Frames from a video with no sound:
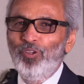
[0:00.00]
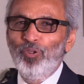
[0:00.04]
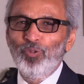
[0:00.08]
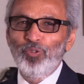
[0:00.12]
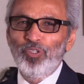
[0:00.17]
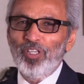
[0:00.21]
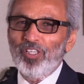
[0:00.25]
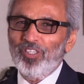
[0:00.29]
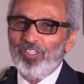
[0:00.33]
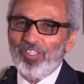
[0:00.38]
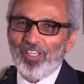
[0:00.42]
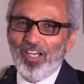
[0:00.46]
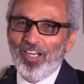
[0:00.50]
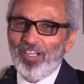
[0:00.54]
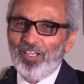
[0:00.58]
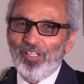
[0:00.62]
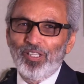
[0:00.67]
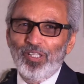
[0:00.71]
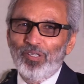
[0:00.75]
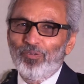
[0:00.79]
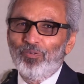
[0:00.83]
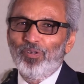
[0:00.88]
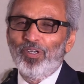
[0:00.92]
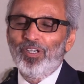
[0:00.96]
you just utter
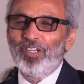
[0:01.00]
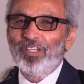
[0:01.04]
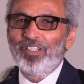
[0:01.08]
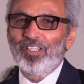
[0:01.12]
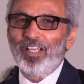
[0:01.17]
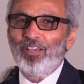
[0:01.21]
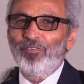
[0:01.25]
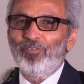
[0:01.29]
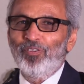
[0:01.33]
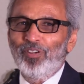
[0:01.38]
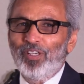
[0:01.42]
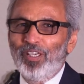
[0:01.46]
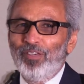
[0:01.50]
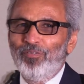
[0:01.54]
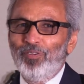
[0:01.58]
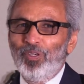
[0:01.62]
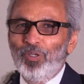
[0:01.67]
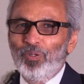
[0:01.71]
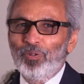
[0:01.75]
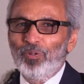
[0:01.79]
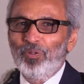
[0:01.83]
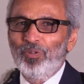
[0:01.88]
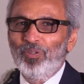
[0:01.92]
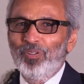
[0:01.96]
the words, I forgive
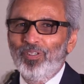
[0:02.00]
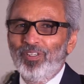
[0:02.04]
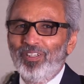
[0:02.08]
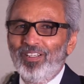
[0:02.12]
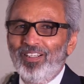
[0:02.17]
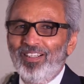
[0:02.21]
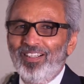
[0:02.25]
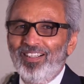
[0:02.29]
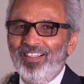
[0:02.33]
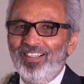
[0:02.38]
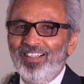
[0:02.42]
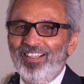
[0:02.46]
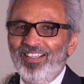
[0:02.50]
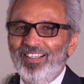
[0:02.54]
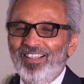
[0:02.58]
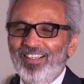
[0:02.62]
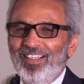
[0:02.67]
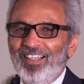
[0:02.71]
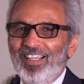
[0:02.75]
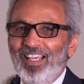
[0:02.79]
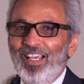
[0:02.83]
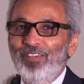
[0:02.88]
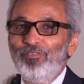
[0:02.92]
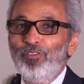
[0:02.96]
you,
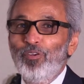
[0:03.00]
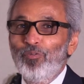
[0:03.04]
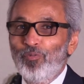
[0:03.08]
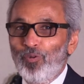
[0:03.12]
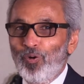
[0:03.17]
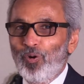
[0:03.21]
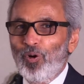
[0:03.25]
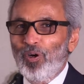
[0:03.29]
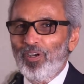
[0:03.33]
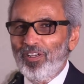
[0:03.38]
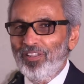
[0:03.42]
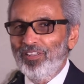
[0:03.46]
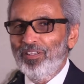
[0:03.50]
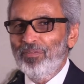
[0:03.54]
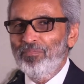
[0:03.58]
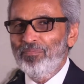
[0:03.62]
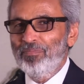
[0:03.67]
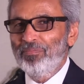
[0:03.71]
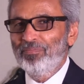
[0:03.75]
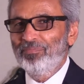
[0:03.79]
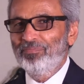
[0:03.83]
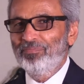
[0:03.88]
have you forgotten them?